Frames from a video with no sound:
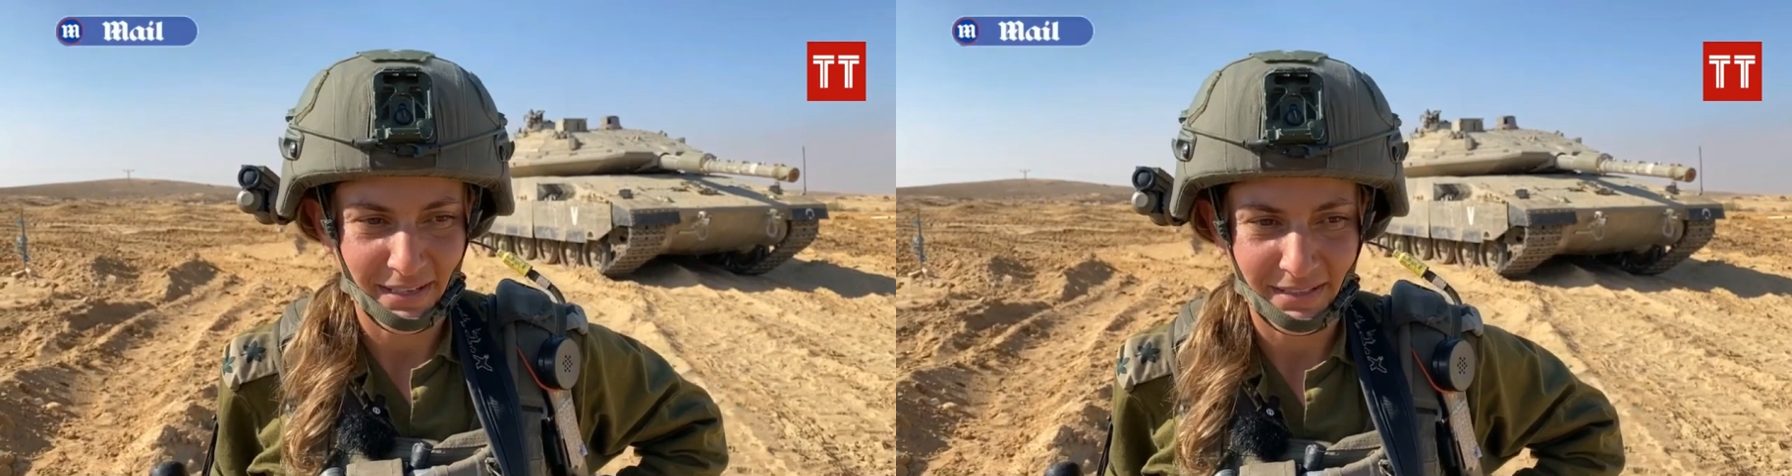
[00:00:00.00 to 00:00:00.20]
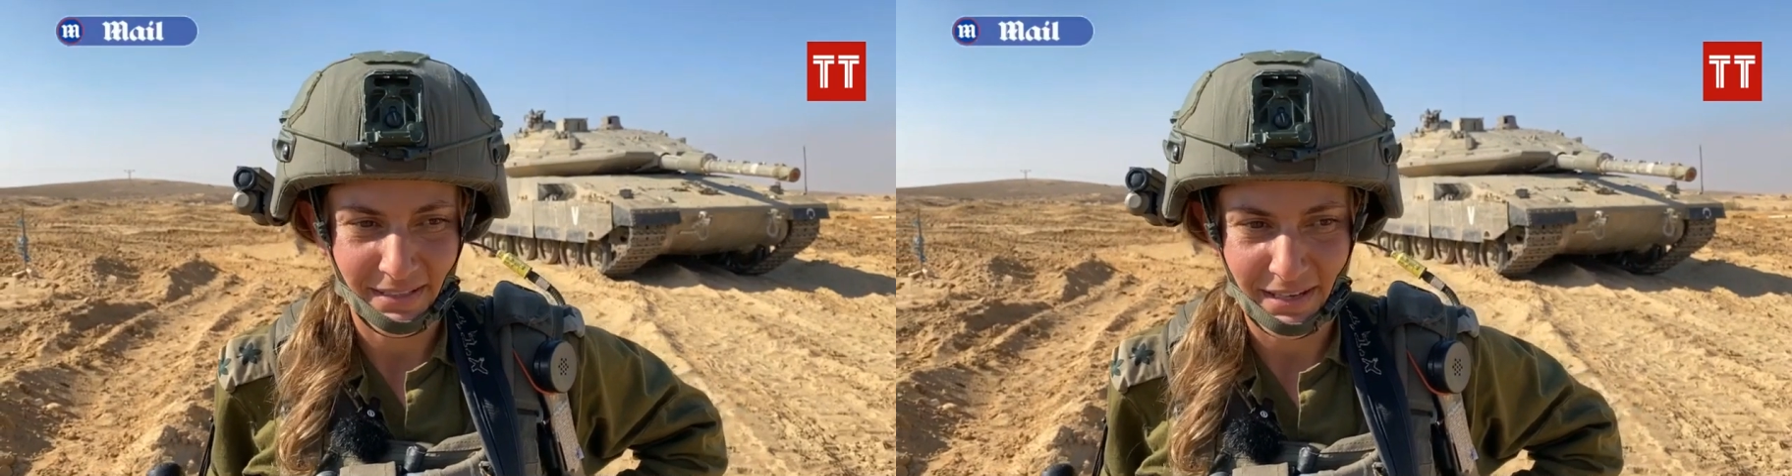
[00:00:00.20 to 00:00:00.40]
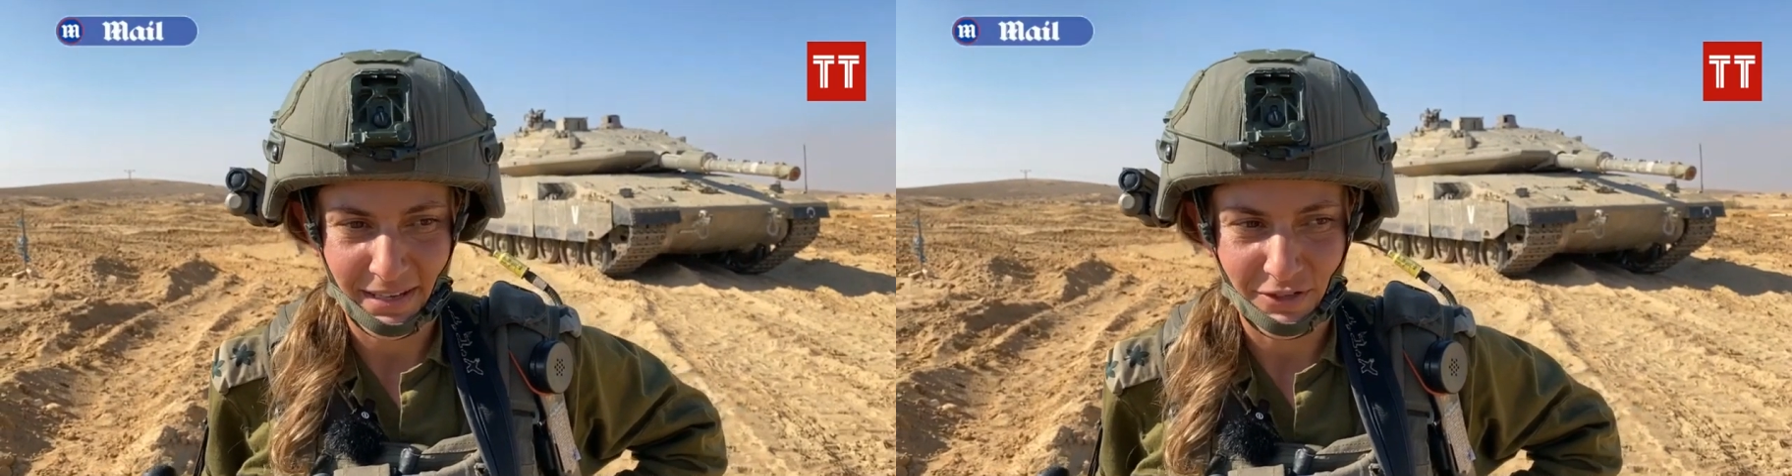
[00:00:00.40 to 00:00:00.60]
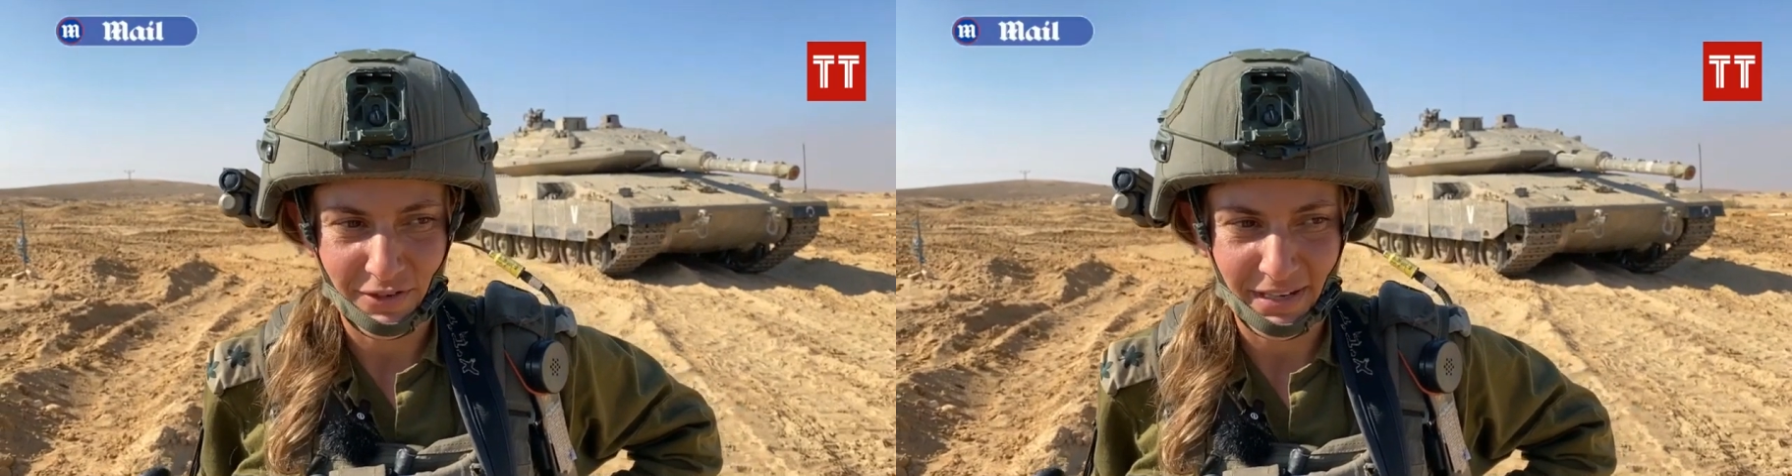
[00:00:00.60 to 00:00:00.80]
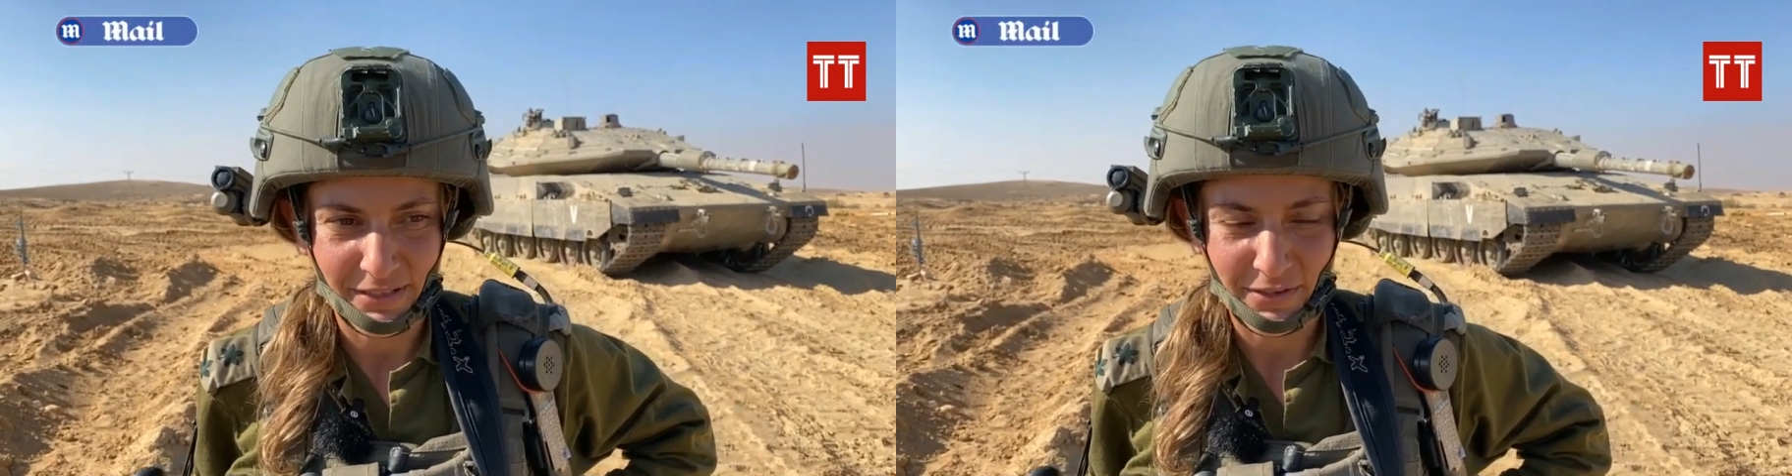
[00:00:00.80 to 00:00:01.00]
that
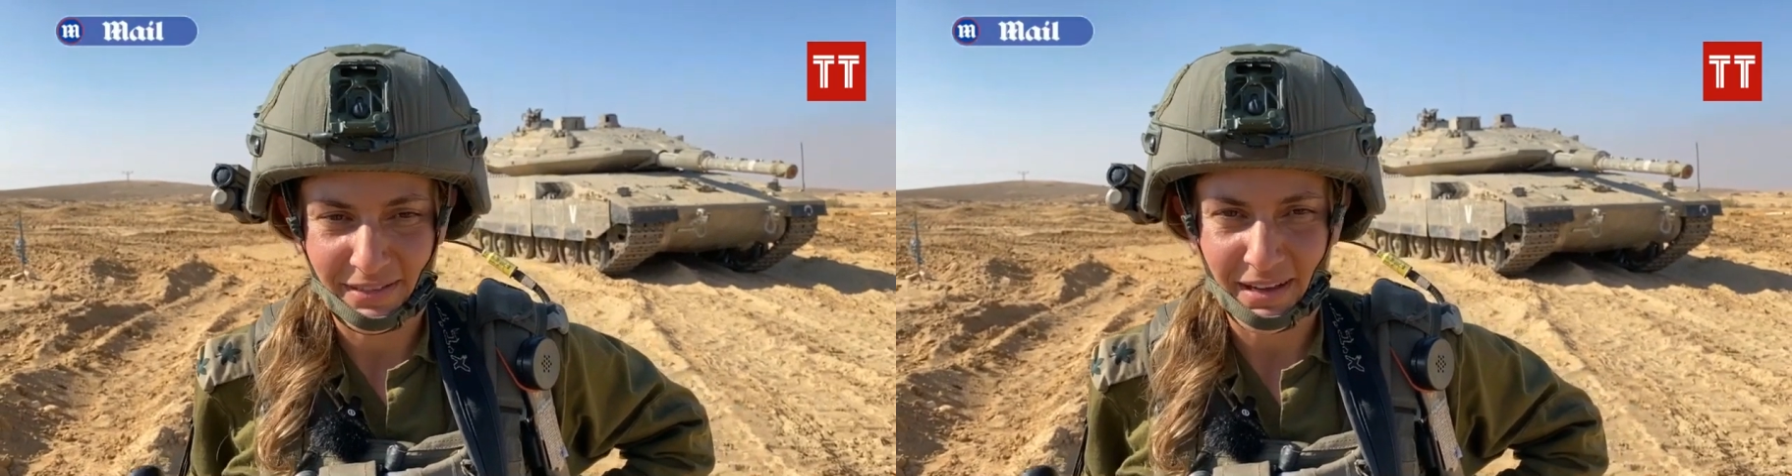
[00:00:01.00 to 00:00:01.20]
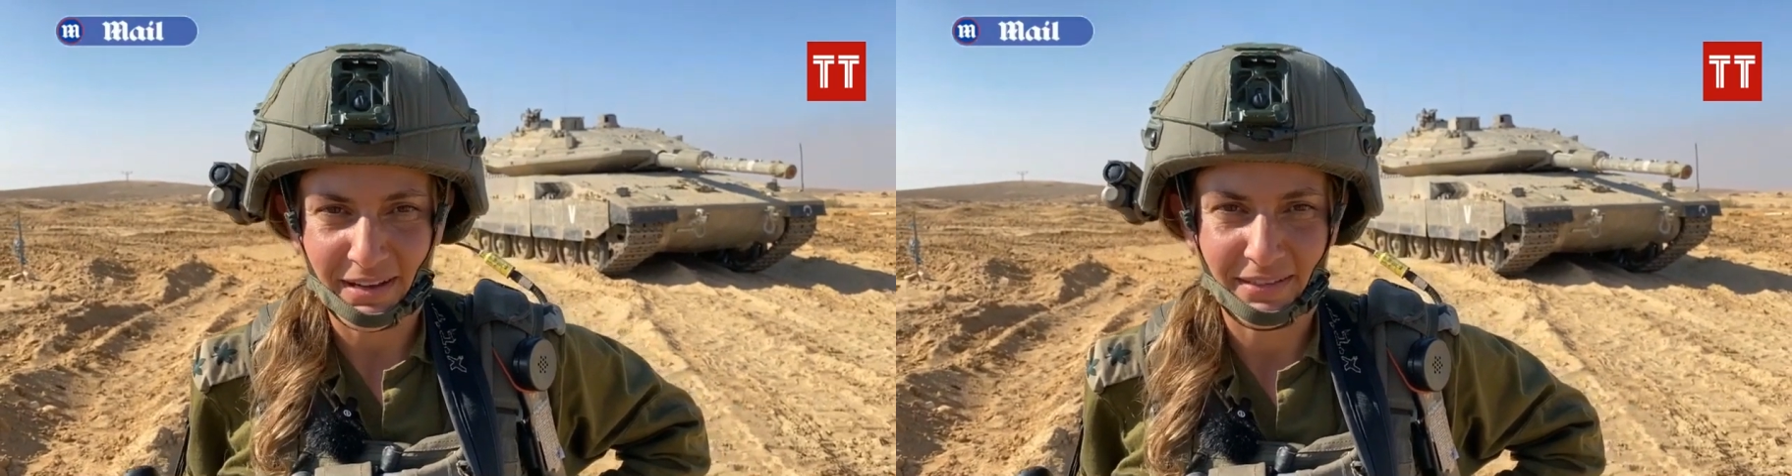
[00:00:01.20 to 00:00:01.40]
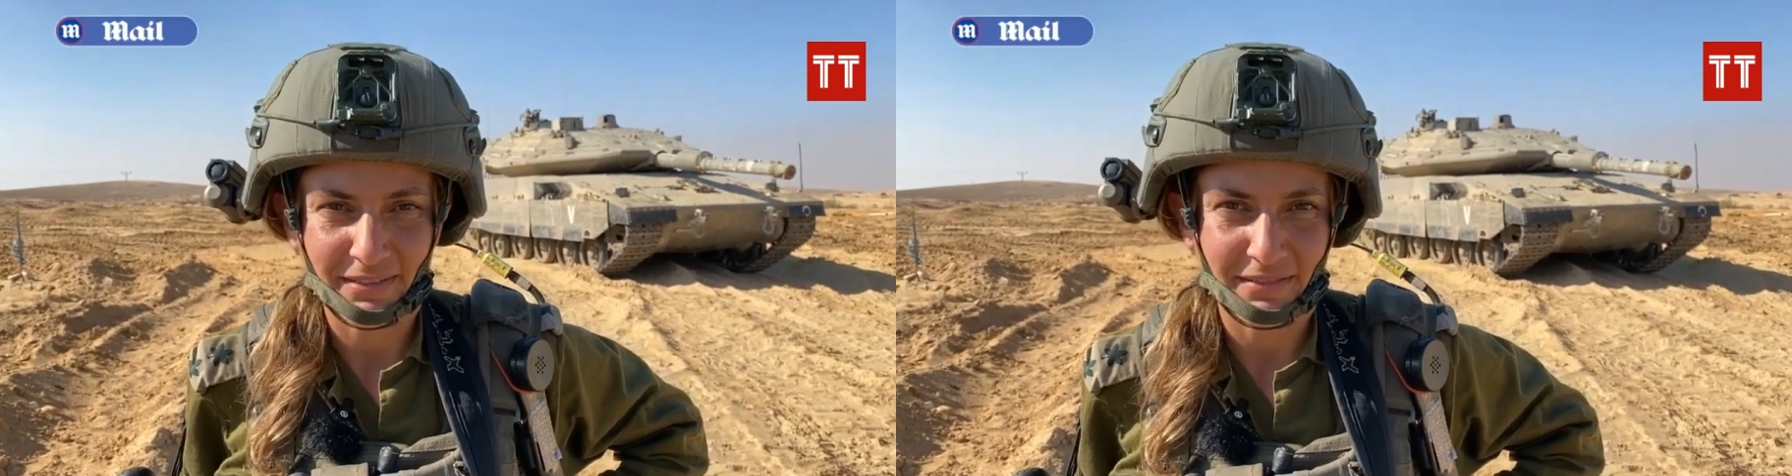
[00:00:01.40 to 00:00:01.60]
tried to attack